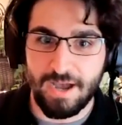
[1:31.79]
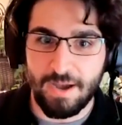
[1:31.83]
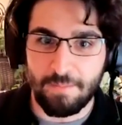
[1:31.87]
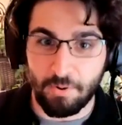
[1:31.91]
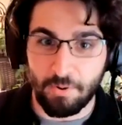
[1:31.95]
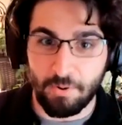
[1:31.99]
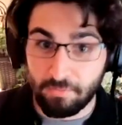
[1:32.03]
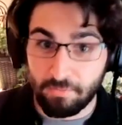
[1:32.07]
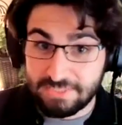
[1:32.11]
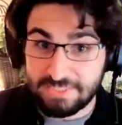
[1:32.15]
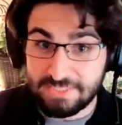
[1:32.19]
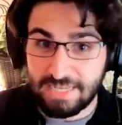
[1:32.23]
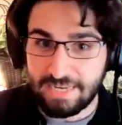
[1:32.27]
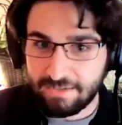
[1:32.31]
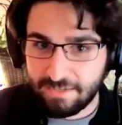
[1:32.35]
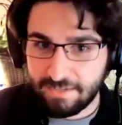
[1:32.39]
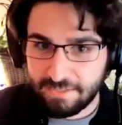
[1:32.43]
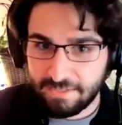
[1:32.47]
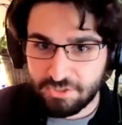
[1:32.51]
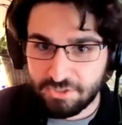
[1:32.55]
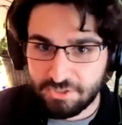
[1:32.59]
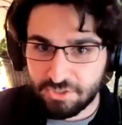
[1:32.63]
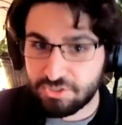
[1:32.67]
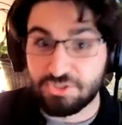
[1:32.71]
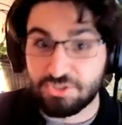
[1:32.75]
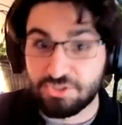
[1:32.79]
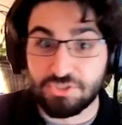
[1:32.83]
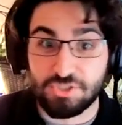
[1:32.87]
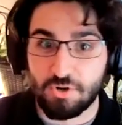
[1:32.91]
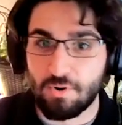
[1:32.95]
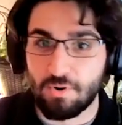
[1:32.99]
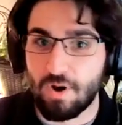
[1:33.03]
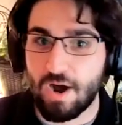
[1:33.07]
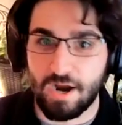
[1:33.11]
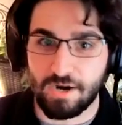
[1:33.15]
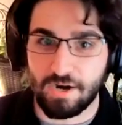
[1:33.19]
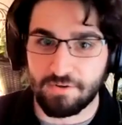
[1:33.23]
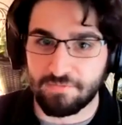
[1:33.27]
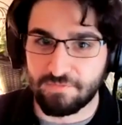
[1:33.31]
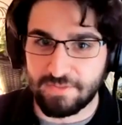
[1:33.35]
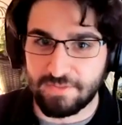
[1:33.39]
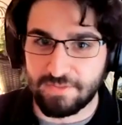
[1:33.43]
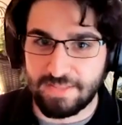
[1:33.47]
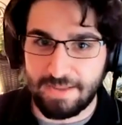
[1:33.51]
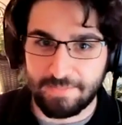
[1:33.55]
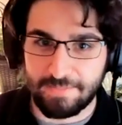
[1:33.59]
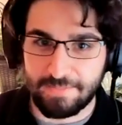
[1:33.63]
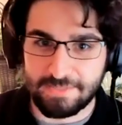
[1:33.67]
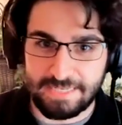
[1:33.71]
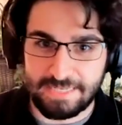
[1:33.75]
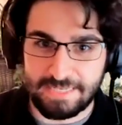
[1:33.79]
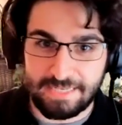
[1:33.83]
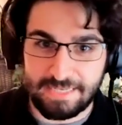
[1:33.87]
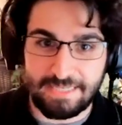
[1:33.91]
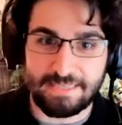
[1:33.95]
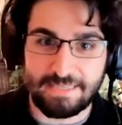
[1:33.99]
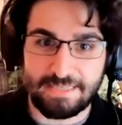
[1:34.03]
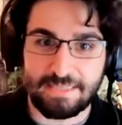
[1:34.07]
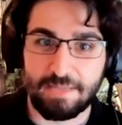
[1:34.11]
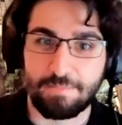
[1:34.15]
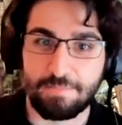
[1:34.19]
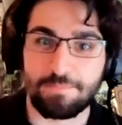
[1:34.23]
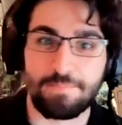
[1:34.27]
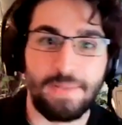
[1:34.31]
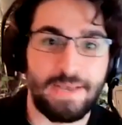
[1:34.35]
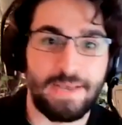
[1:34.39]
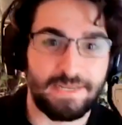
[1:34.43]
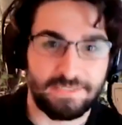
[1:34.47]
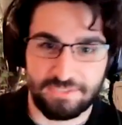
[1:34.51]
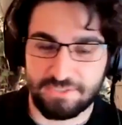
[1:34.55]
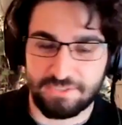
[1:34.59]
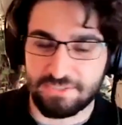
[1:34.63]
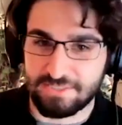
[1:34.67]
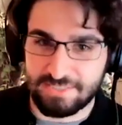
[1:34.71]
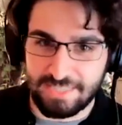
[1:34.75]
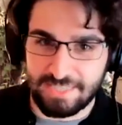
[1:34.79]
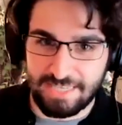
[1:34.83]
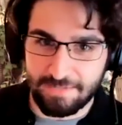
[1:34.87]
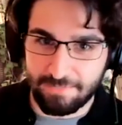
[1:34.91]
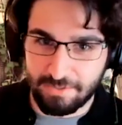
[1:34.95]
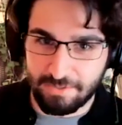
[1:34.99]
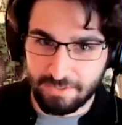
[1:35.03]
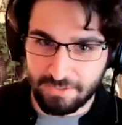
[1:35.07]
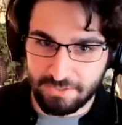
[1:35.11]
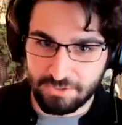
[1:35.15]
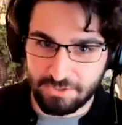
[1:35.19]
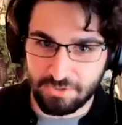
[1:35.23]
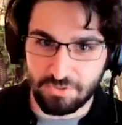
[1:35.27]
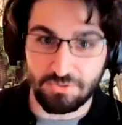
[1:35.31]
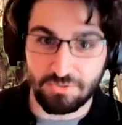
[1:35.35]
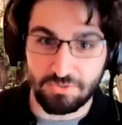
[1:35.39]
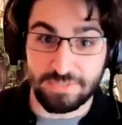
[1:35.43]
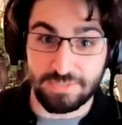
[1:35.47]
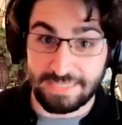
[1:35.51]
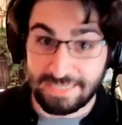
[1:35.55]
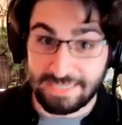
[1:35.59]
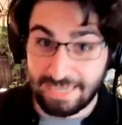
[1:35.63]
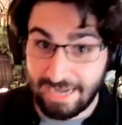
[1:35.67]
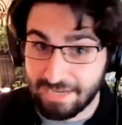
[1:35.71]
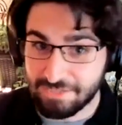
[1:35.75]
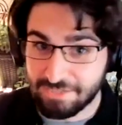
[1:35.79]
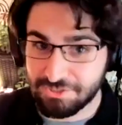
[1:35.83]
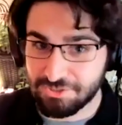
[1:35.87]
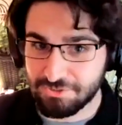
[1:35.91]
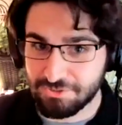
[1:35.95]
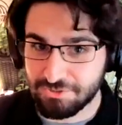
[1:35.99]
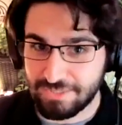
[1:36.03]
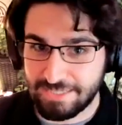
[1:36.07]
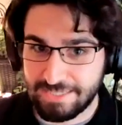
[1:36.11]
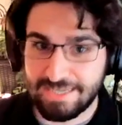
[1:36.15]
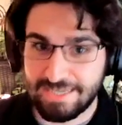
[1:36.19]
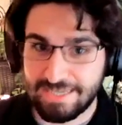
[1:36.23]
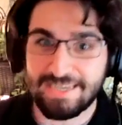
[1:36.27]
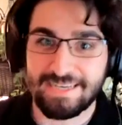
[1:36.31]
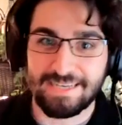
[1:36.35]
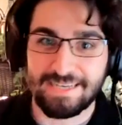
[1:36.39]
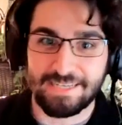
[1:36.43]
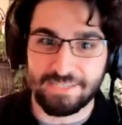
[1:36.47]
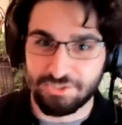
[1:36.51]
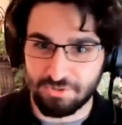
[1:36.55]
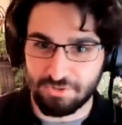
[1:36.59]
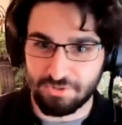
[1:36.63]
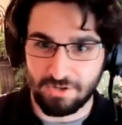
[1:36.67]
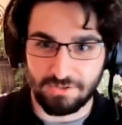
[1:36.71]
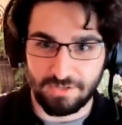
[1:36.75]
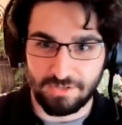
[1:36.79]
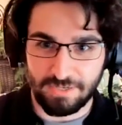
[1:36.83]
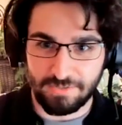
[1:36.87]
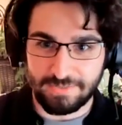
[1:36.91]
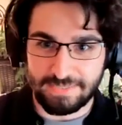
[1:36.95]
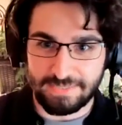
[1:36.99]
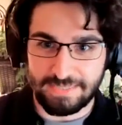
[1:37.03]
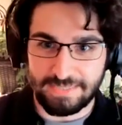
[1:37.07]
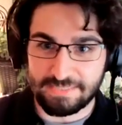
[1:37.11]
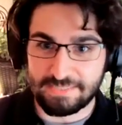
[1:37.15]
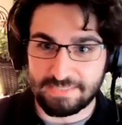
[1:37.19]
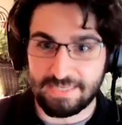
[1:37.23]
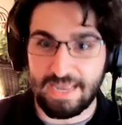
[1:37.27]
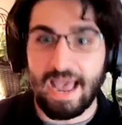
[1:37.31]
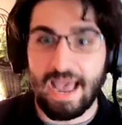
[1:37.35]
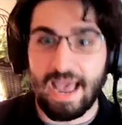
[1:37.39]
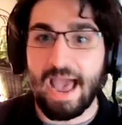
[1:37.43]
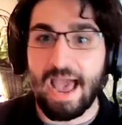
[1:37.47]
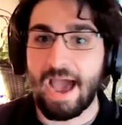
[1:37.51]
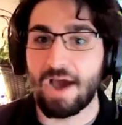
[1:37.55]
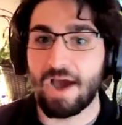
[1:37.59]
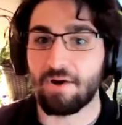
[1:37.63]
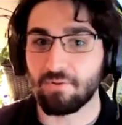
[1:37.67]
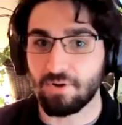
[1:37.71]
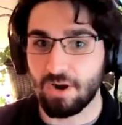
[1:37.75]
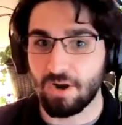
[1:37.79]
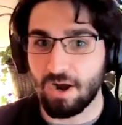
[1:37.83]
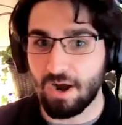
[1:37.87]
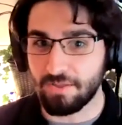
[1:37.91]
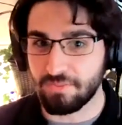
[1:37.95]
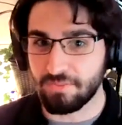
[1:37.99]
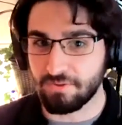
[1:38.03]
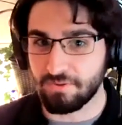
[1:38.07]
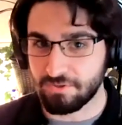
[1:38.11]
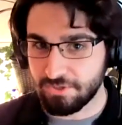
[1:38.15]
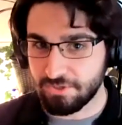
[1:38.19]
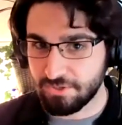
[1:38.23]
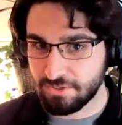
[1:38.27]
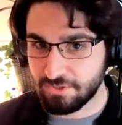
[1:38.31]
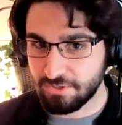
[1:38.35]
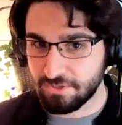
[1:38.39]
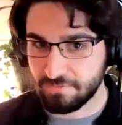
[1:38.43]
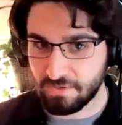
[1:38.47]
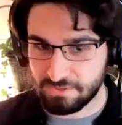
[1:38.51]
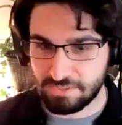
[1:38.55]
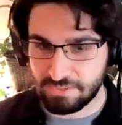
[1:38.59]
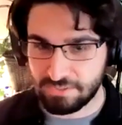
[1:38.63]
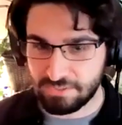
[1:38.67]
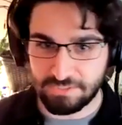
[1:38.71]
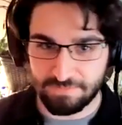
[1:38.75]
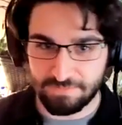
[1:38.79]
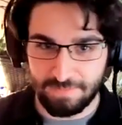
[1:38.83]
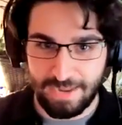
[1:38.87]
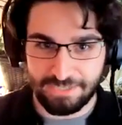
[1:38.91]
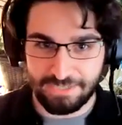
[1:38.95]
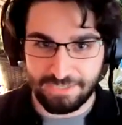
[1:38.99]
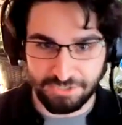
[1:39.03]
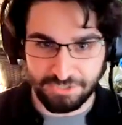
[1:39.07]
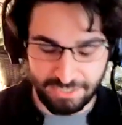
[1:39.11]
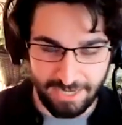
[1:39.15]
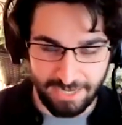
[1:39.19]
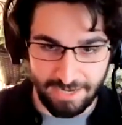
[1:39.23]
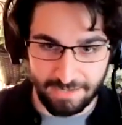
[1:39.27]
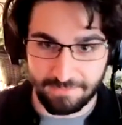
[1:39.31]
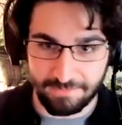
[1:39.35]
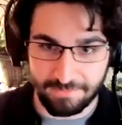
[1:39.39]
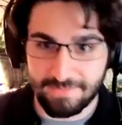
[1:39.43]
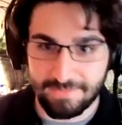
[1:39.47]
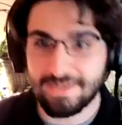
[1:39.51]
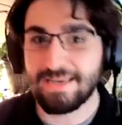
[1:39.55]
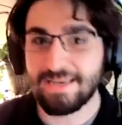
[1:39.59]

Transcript: But recycling is just so hard for them. It's like the best sustainability school in the country is struggling with this. How are other universities matching up?